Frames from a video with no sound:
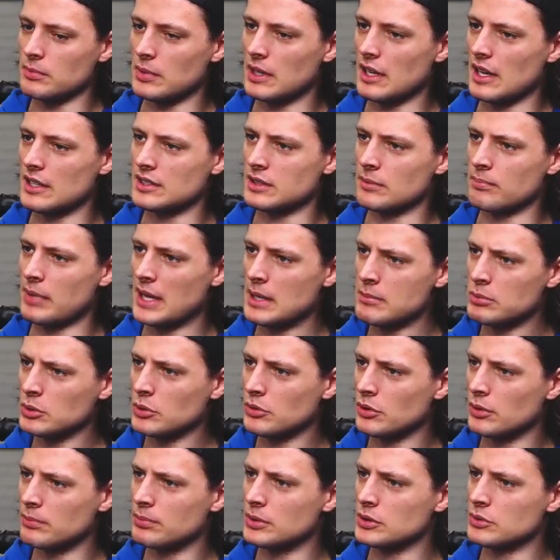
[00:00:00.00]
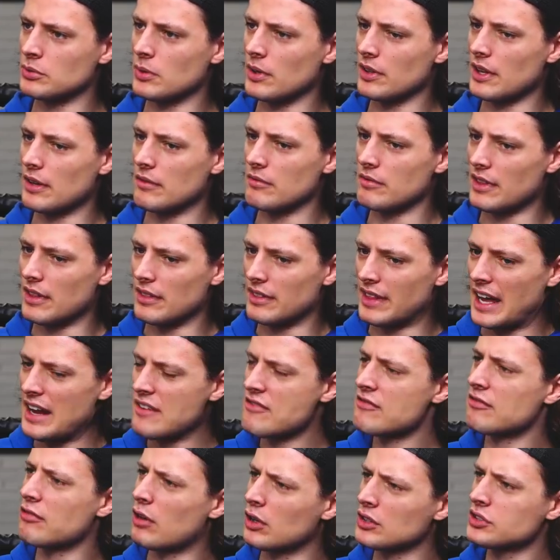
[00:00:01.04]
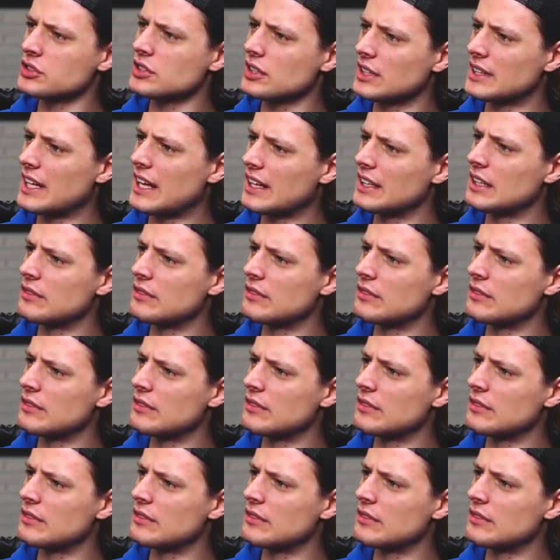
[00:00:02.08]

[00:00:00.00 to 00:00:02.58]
but as a people group as well, that they fostered that